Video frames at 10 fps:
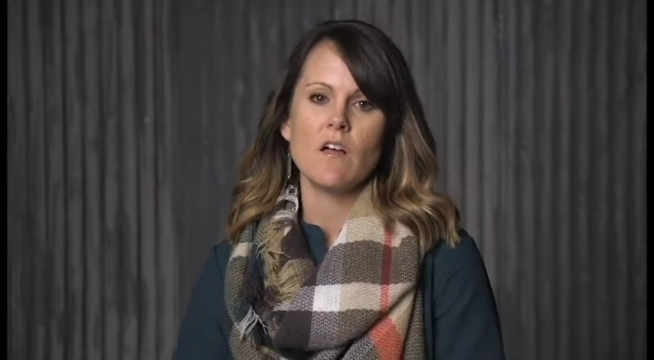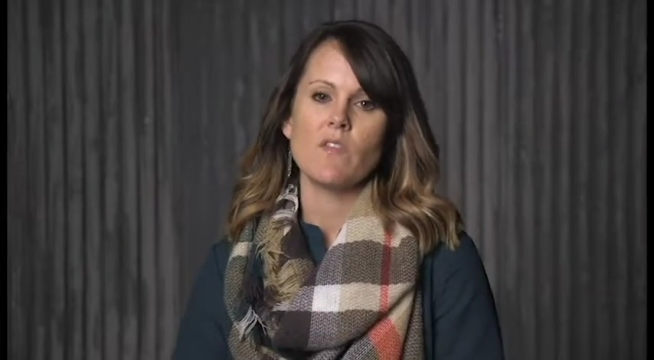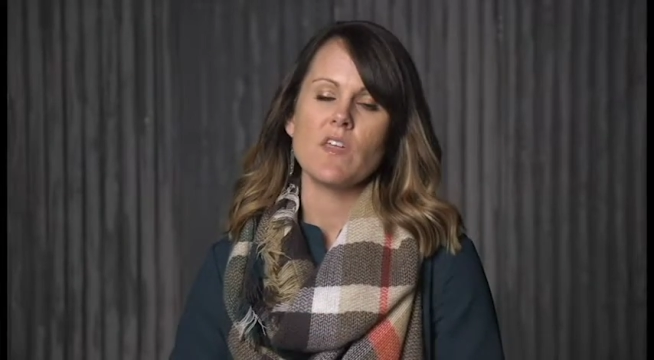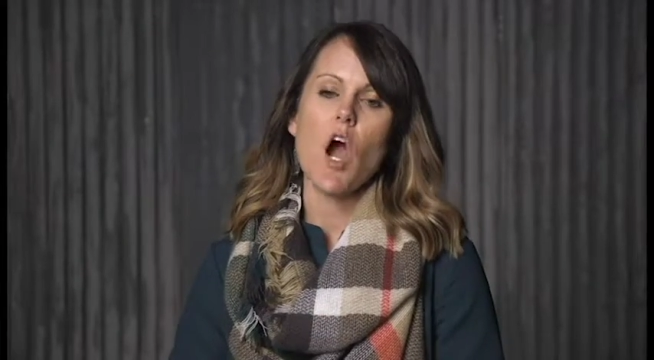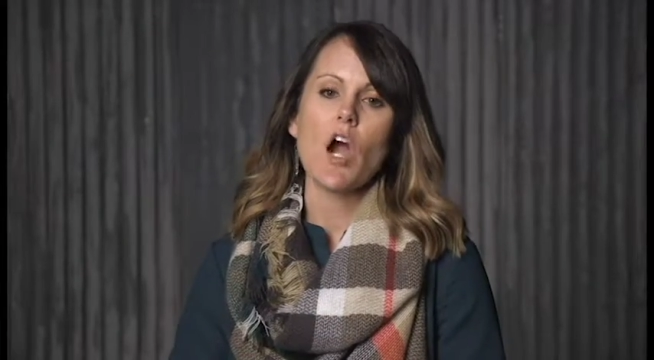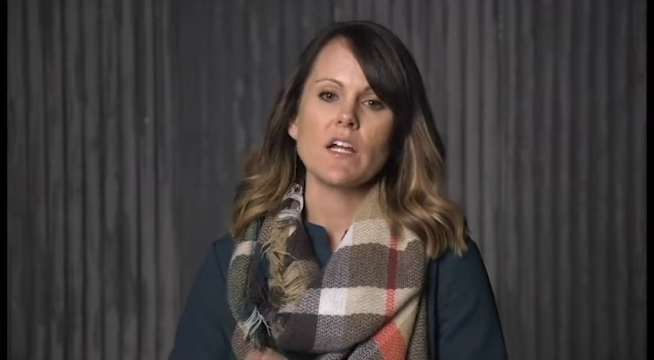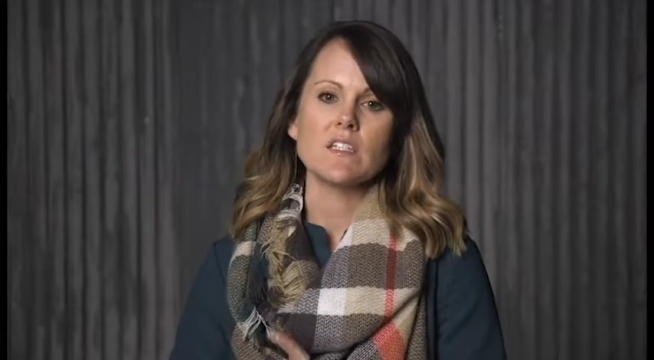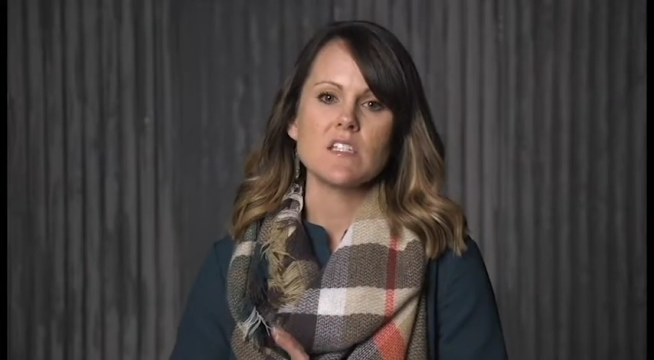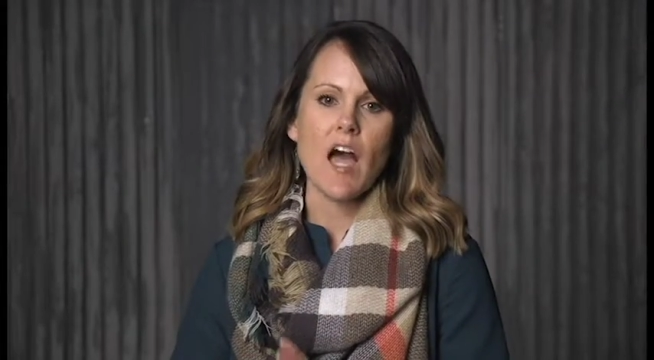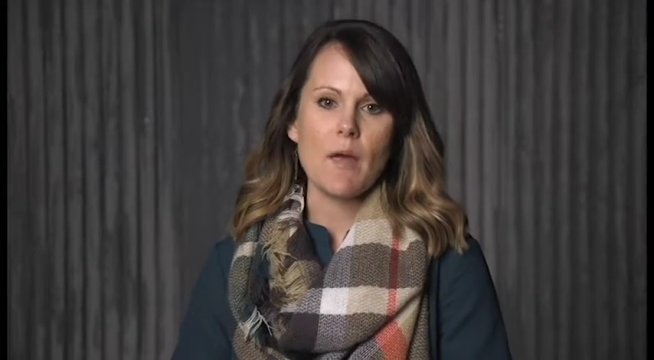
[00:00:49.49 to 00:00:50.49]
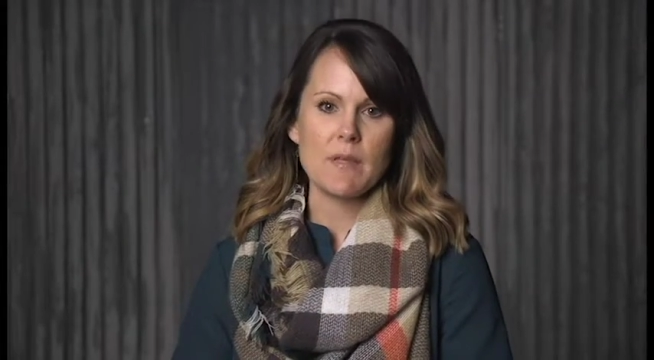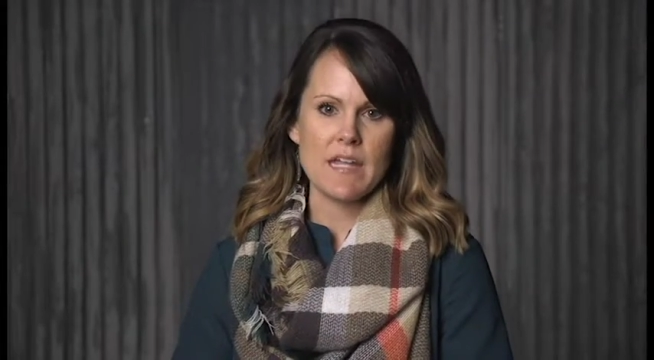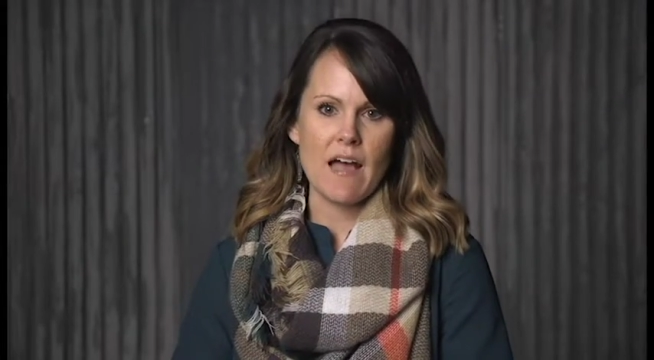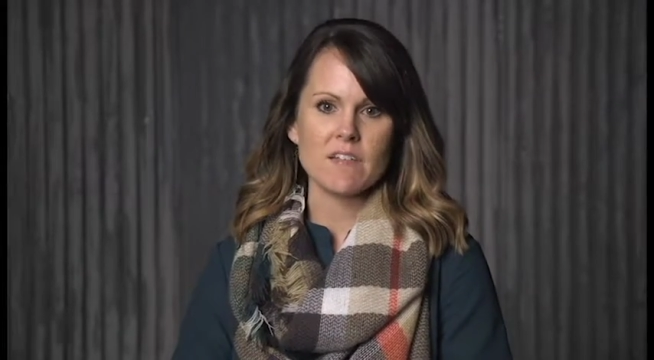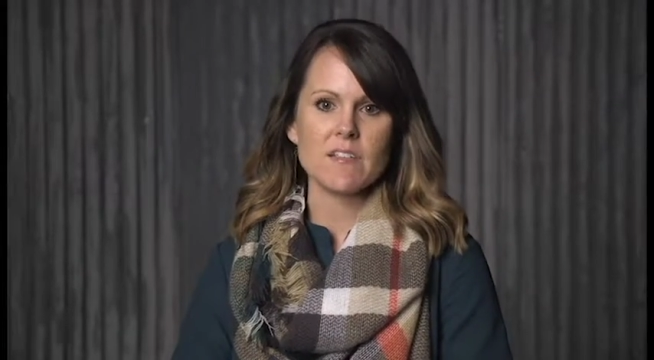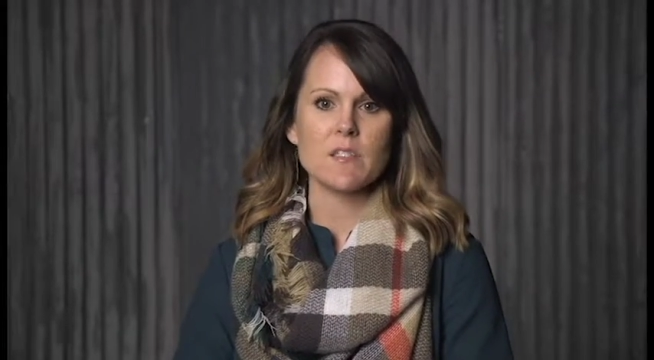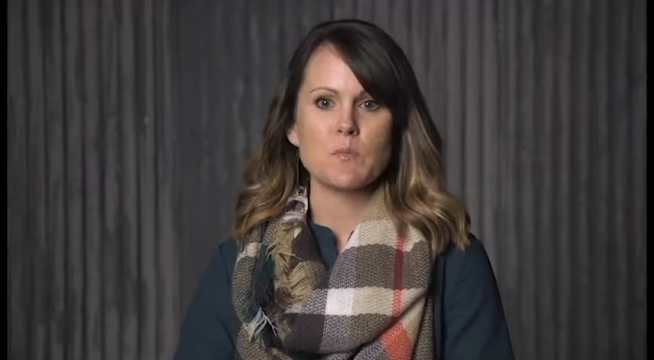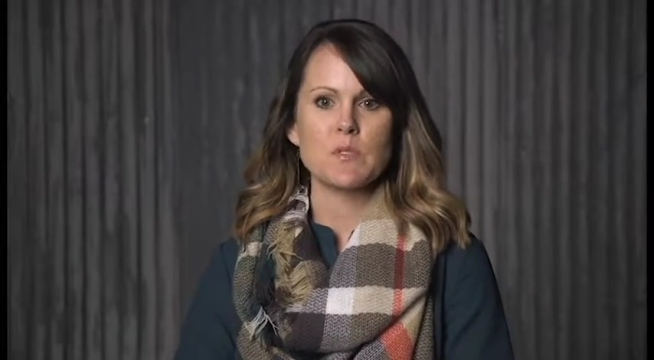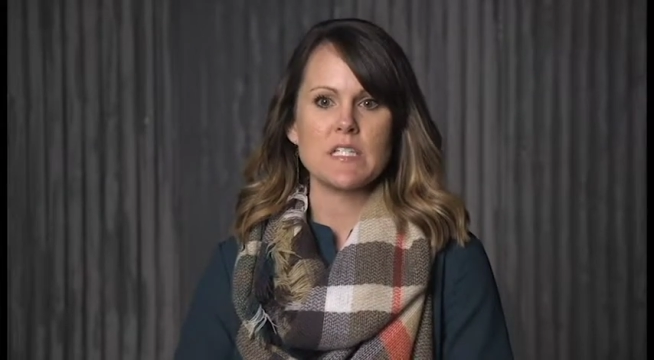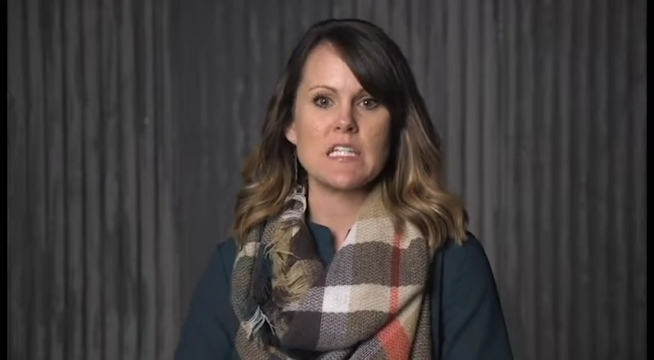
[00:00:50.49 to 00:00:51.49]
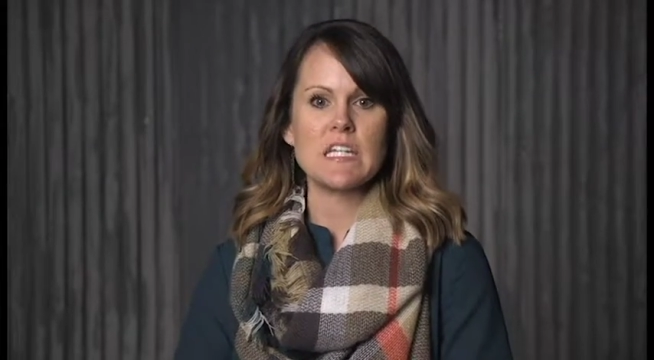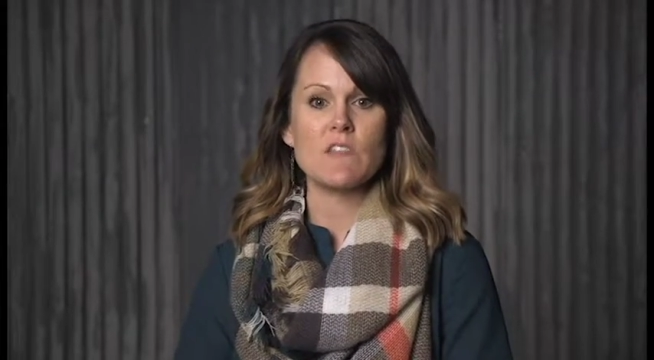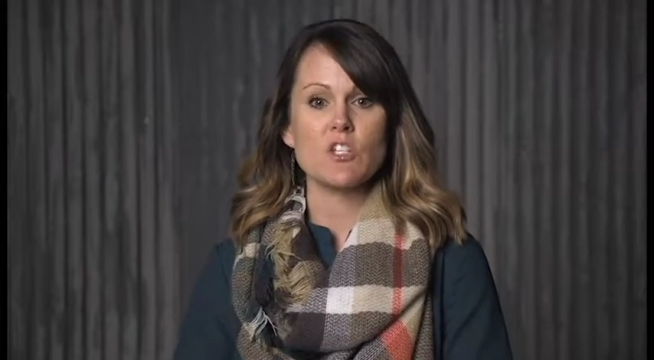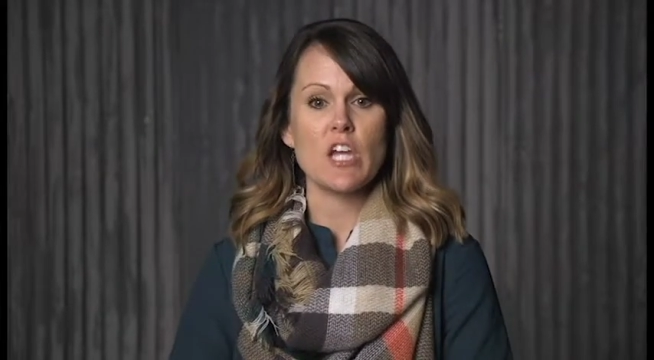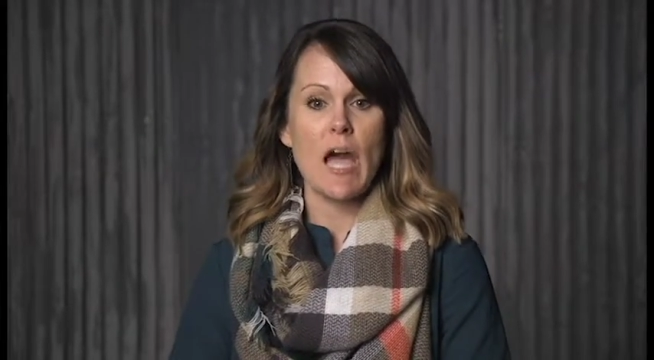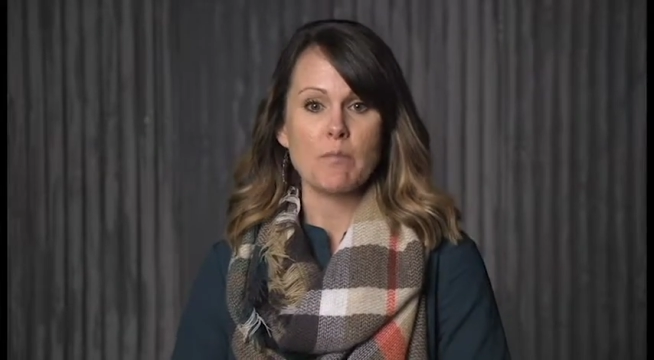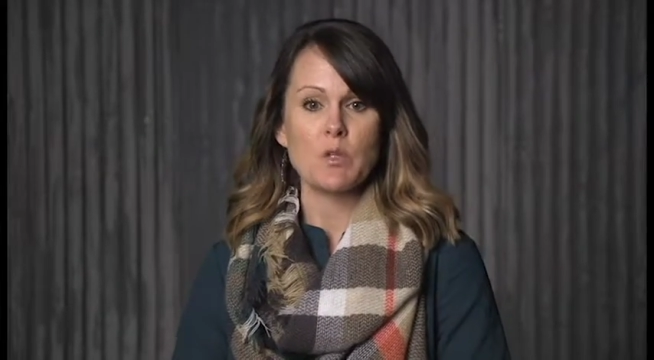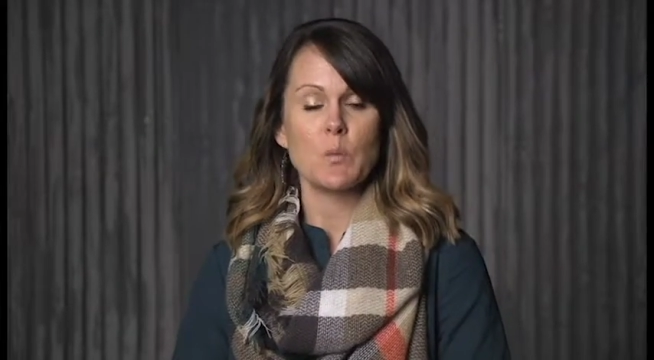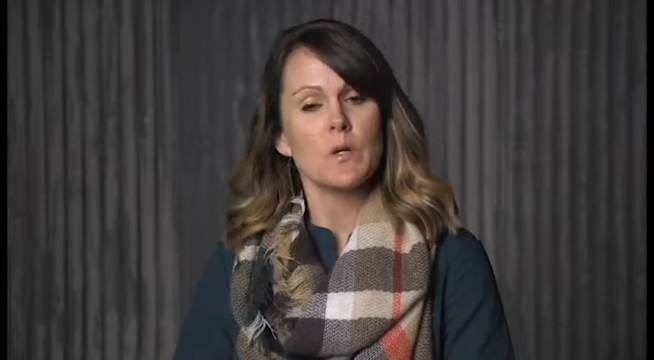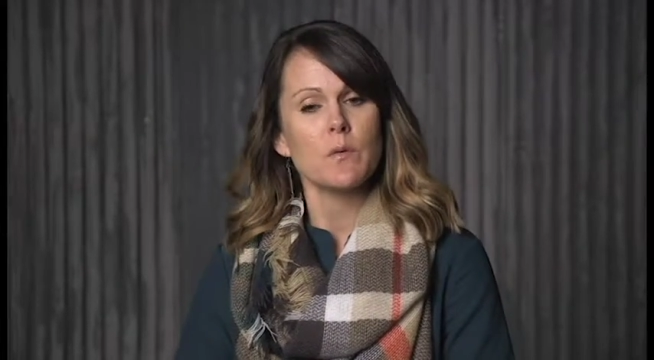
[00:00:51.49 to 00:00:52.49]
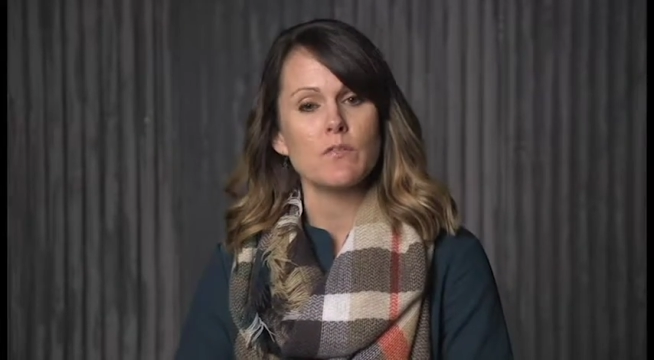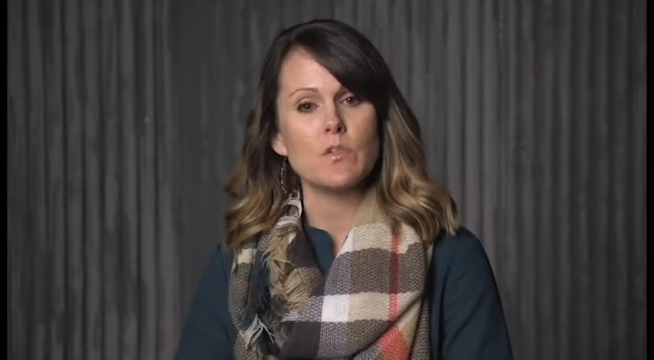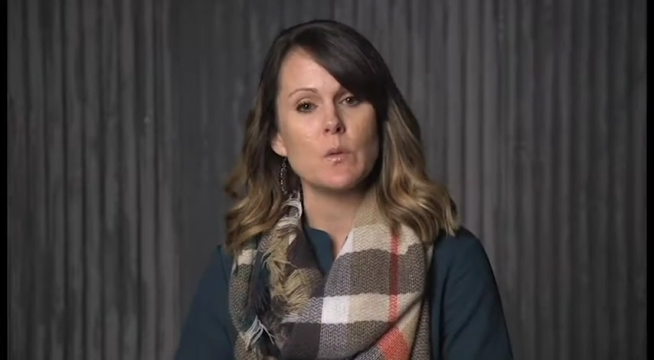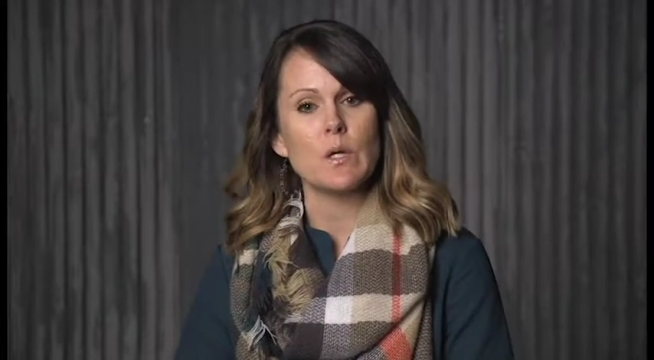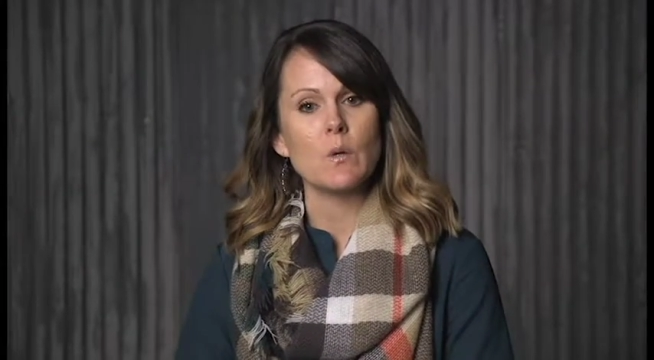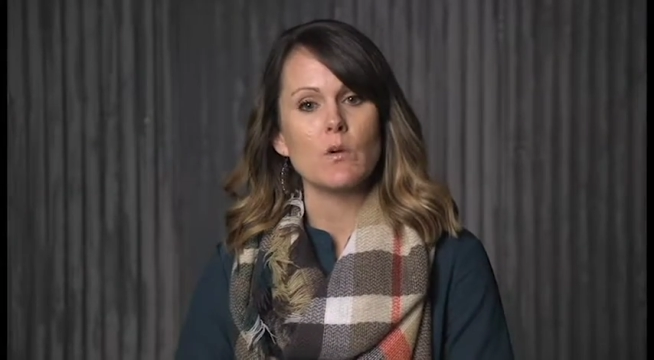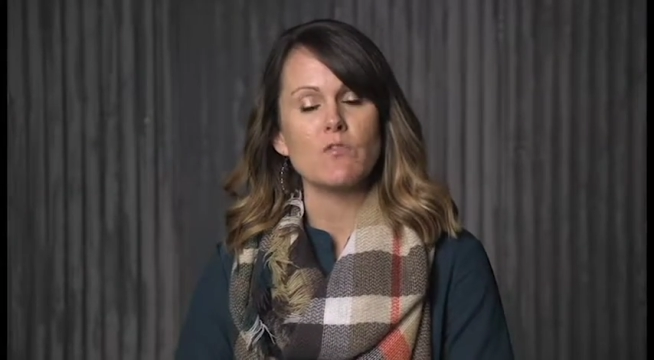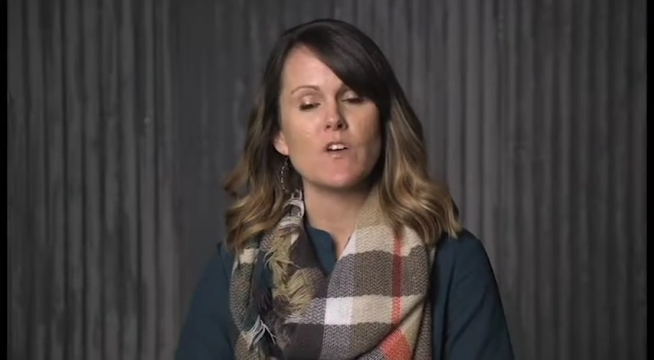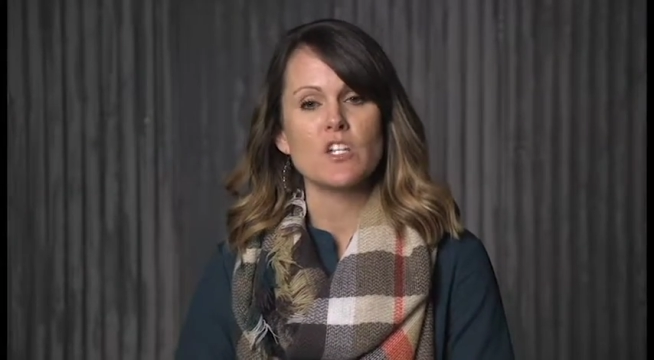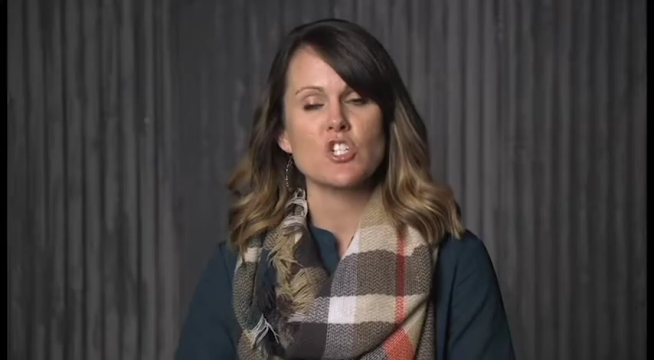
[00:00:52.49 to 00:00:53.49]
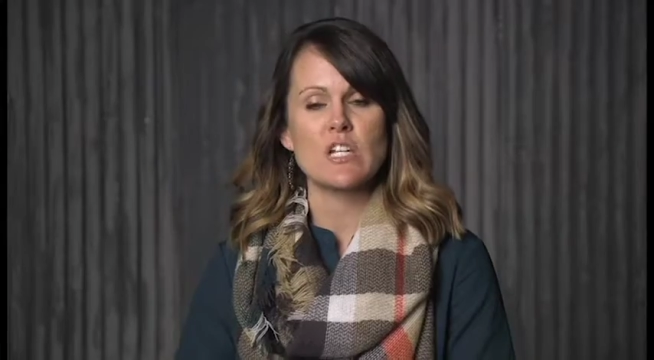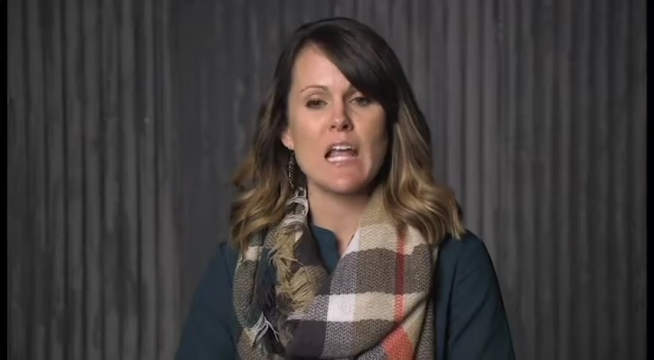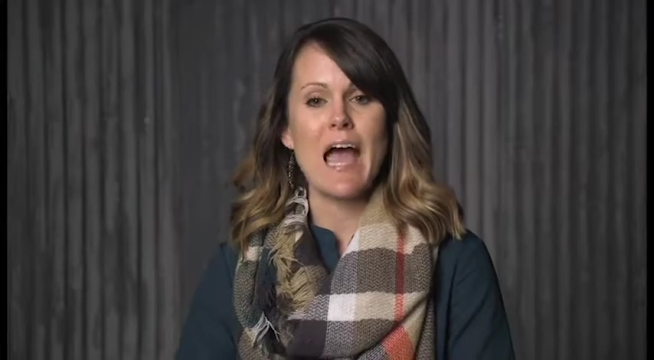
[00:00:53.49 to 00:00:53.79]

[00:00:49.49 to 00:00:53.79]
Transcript: The archetype analysis presented in the chapter we're reviewing will function